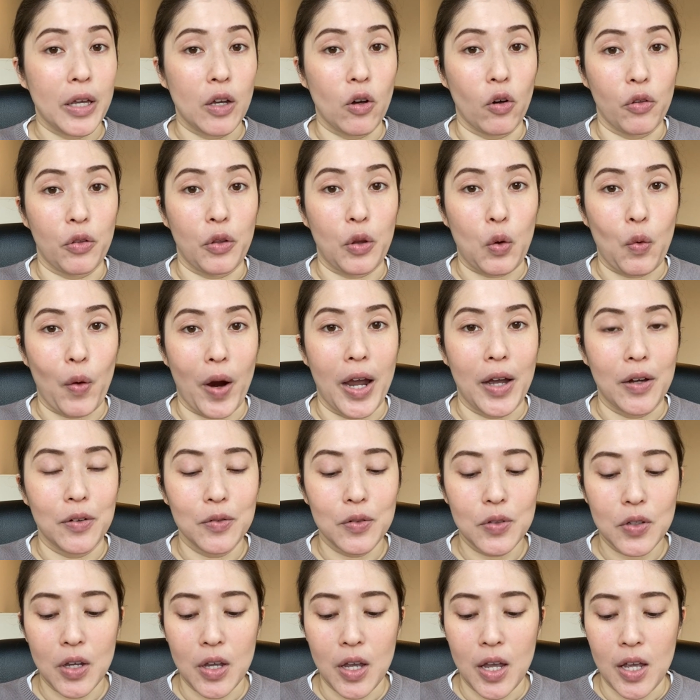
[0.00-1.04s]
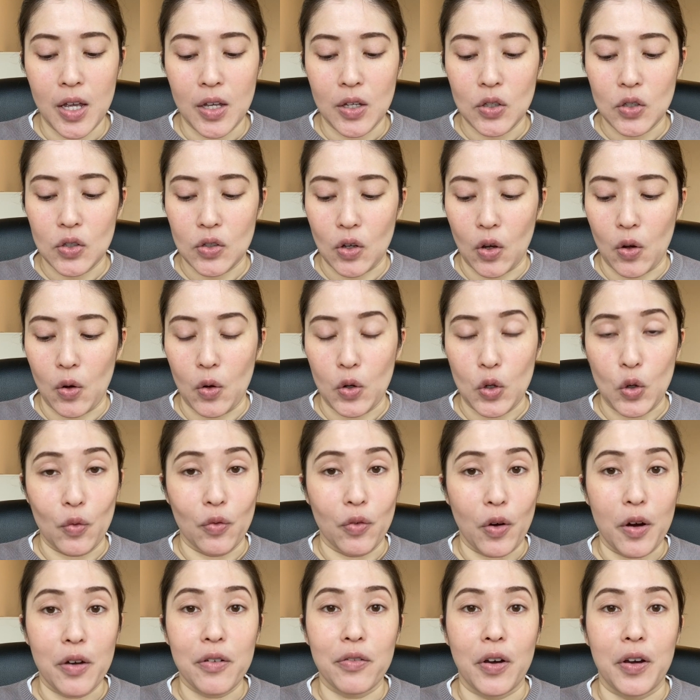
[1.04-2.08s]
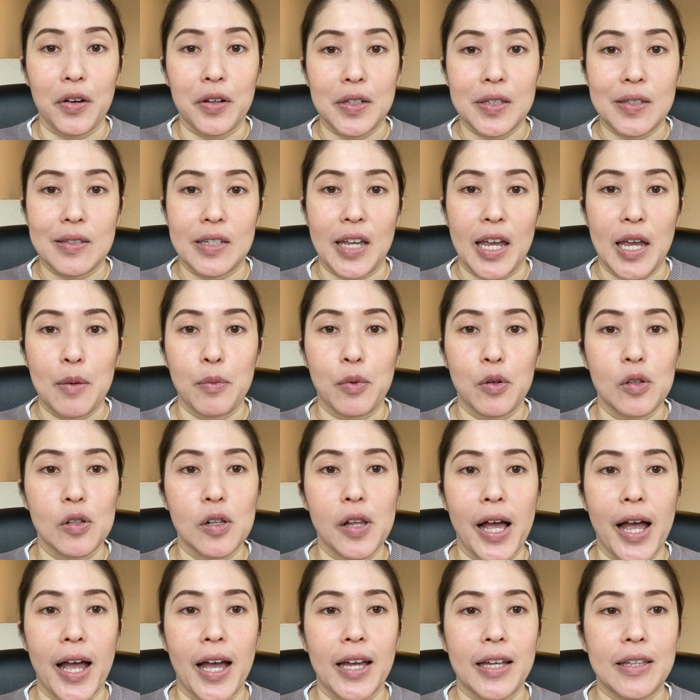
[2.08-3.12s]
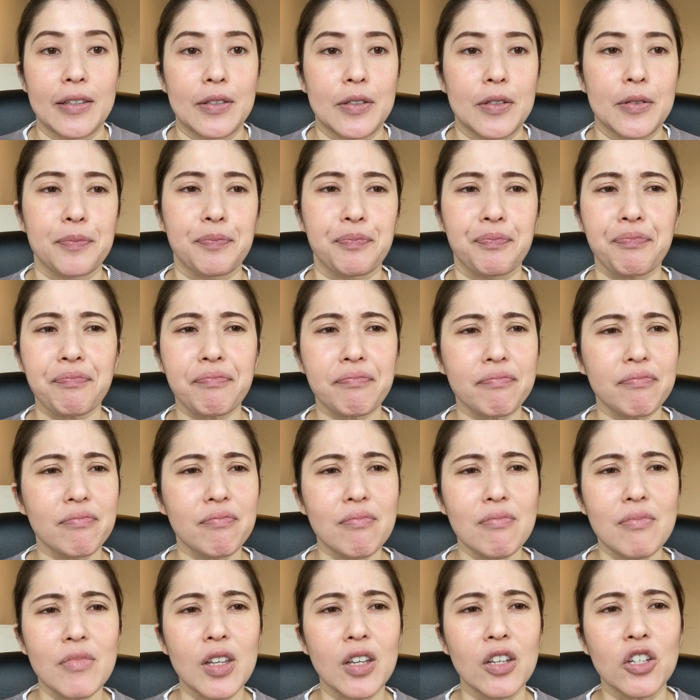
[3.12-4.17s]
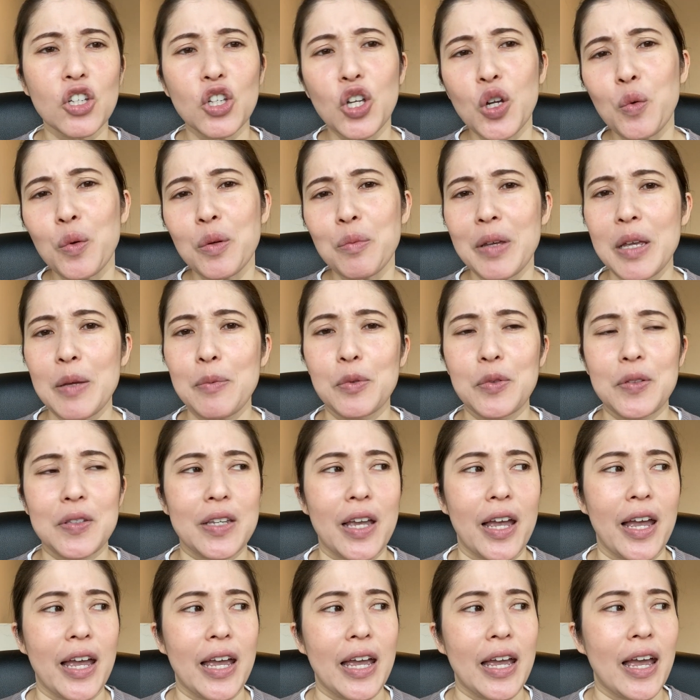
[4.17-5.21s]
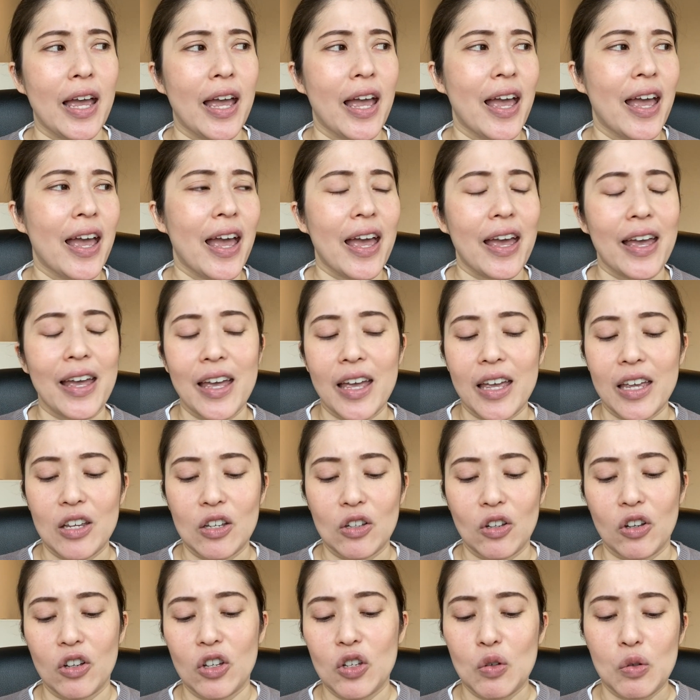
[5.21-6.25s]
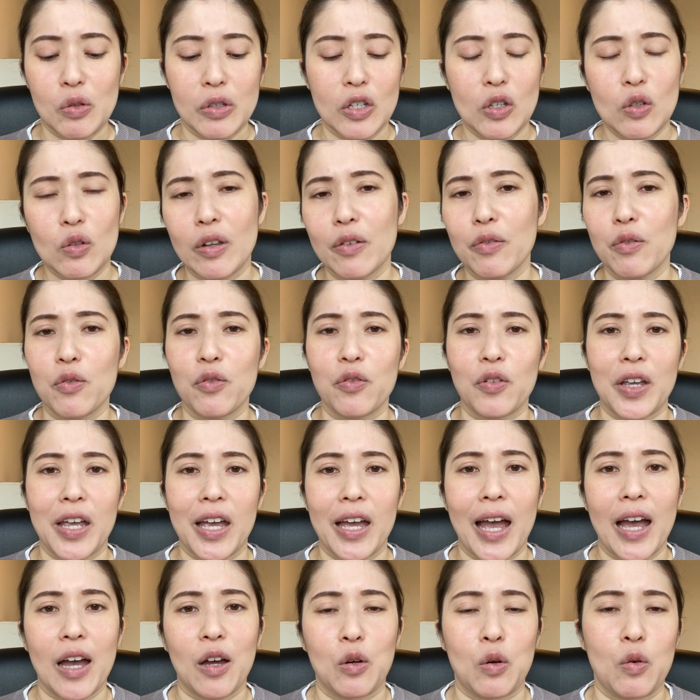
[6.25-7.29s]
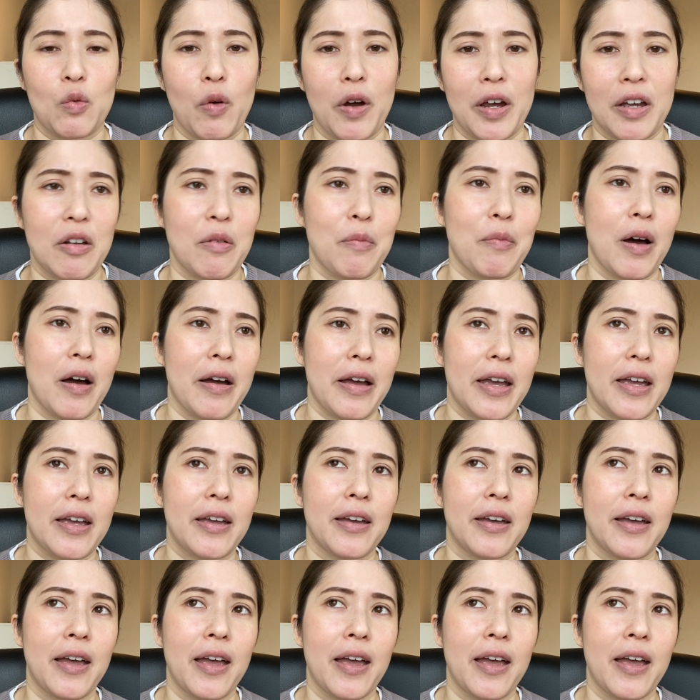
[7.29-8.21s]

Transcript: on the ground, so you're very, very stable. And you know when people say, hey, you know, you never forget how to ride a bike.